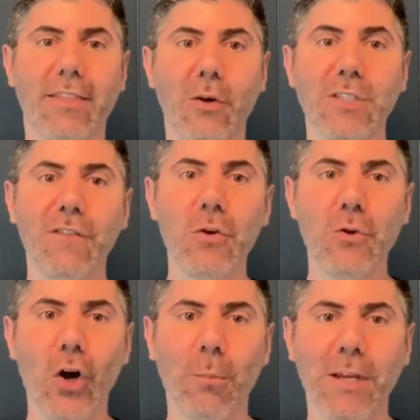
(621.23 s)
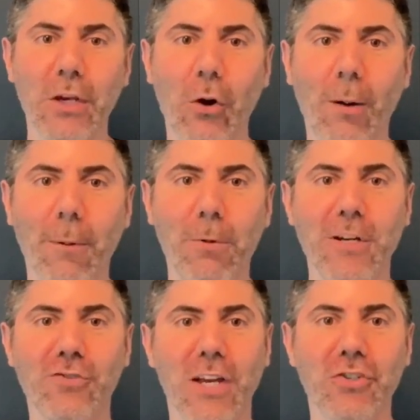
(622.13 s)
those of you who know me know I'm a
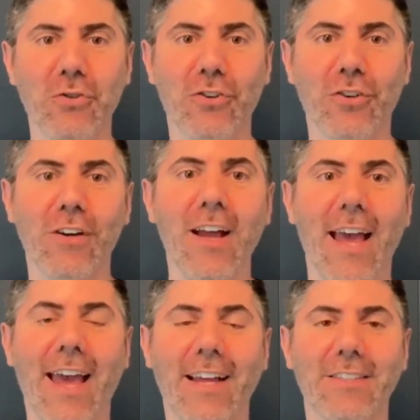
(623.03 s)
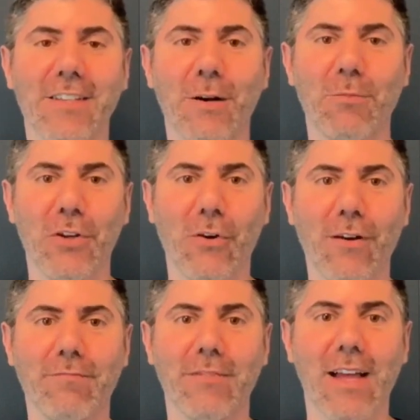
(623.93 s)
pretty straight shooter, and
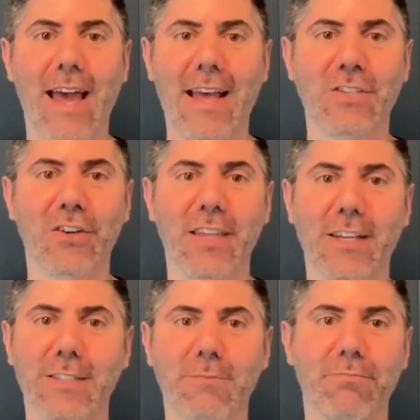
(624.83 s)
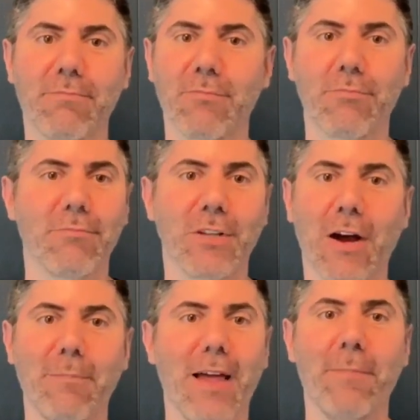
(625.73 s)
I answer things.
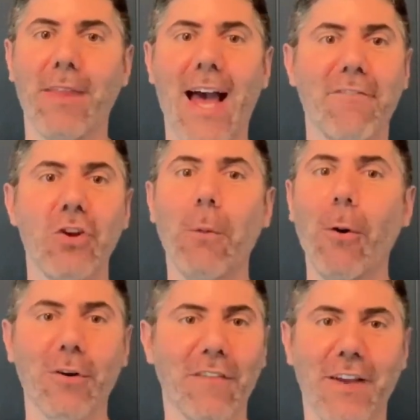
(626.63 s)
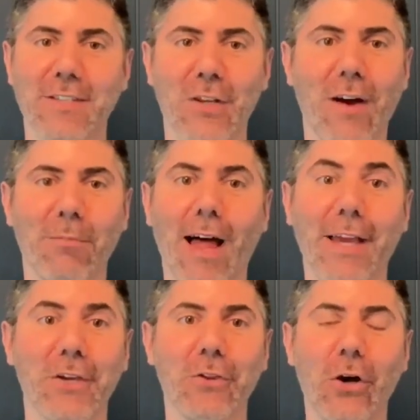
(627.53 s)
I have no poker face. So if I'm
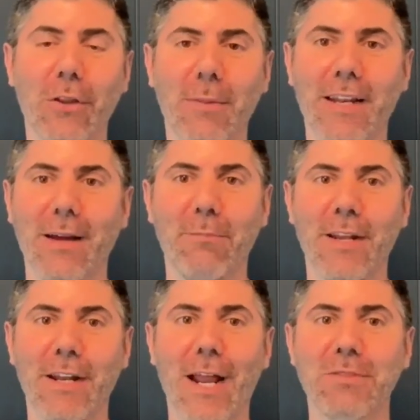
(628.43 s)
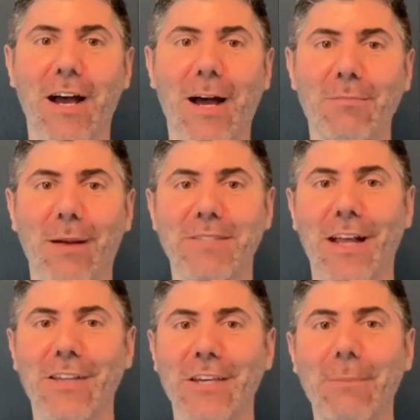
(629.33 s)
lying, you'll know the minute I'm
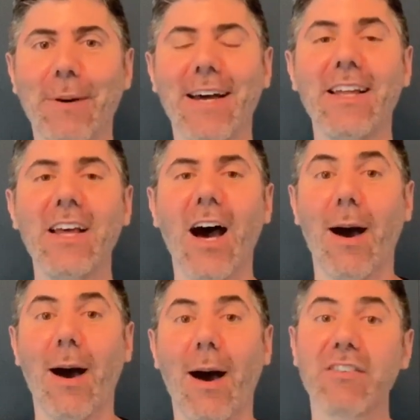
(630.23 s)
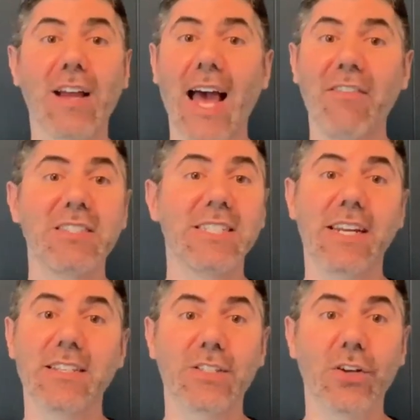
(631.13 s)
telling you. But I haven't seen
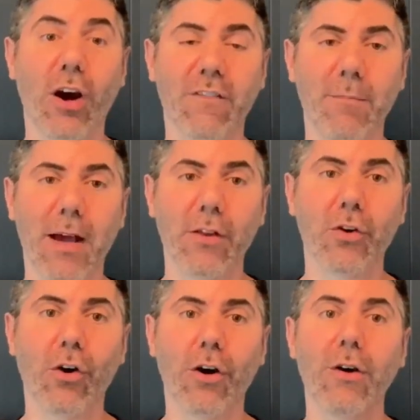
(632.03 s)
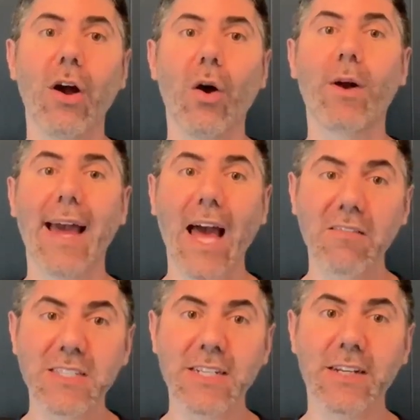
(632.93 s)
any scarring from Ellacor. What I
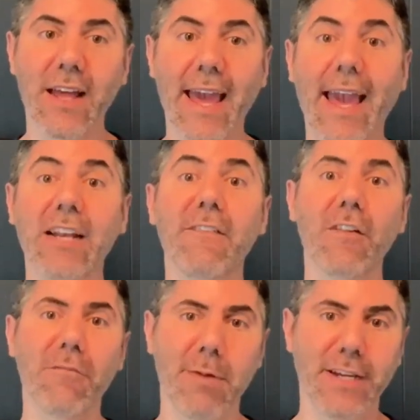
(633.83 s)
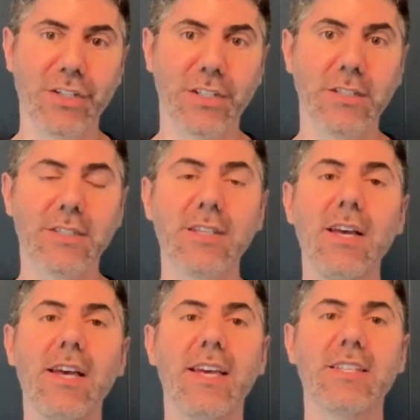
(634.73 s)
have seen in a handful of patients
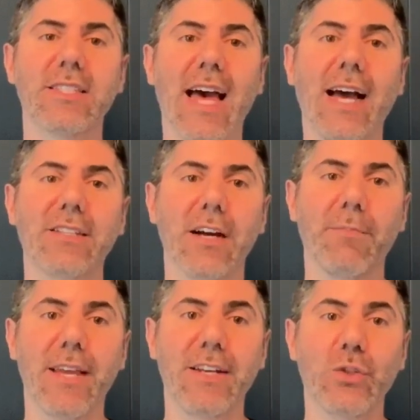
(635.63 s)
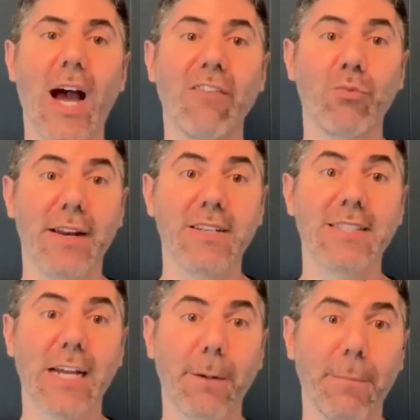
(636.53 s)
is that they do have redness
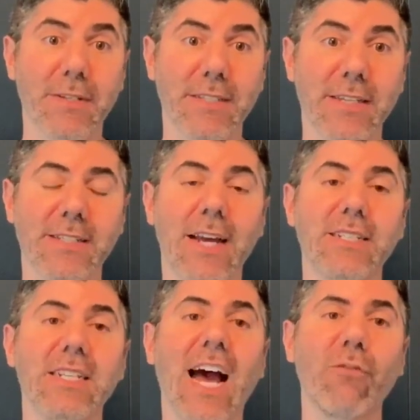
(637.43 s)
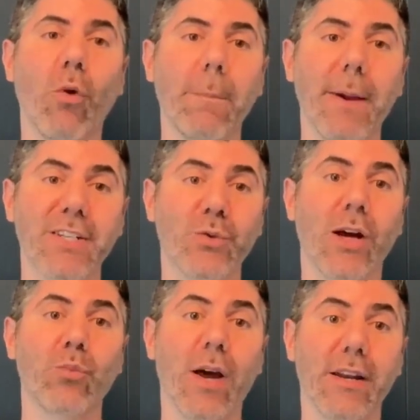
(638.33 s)
that can persist. And I did have one patient
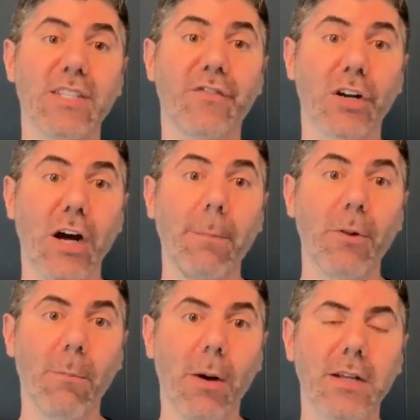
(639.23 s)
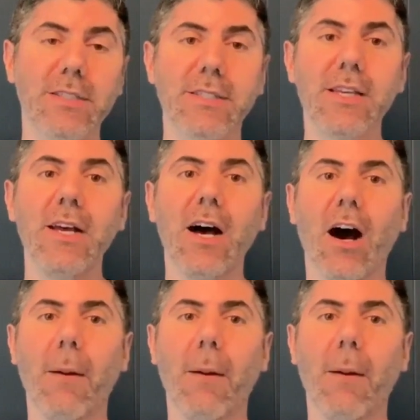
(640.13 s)
who had redness for a couple of months,